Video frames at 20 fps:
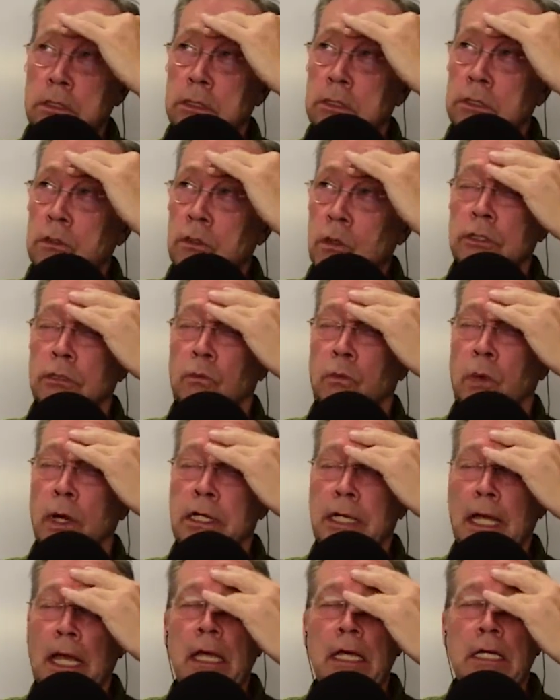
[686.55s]
you know, what
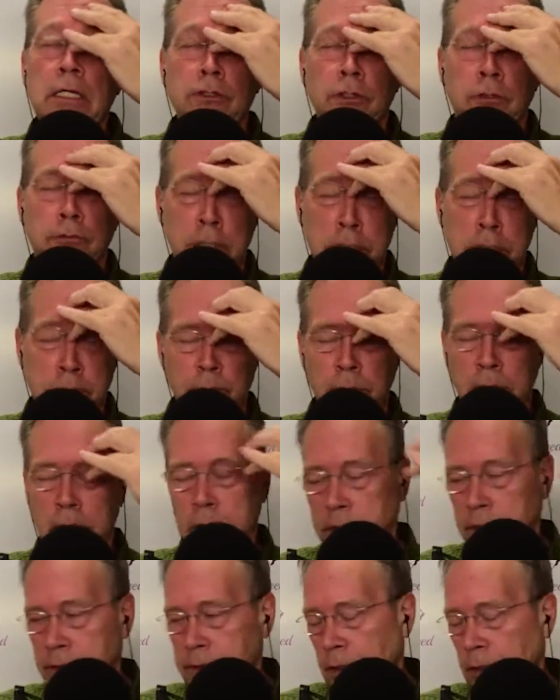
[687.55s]
age are these
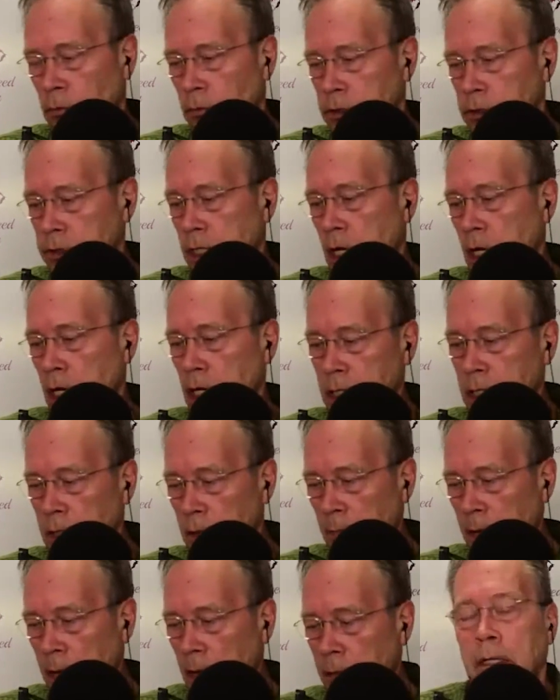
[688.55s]
buildings that we're talking
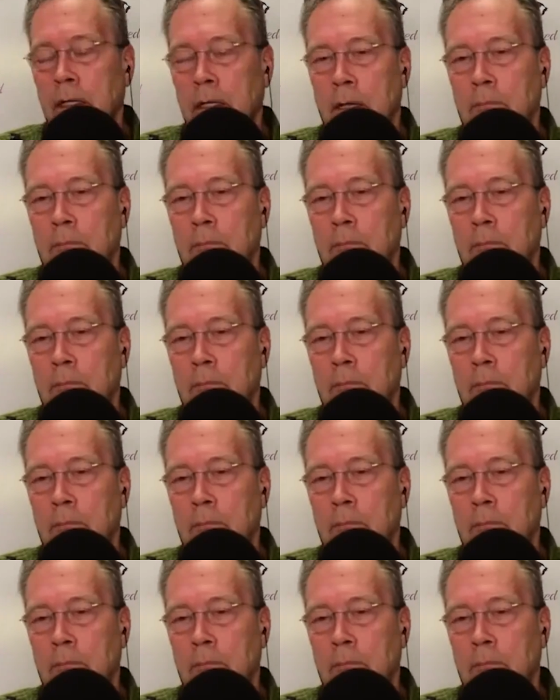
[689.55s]
about?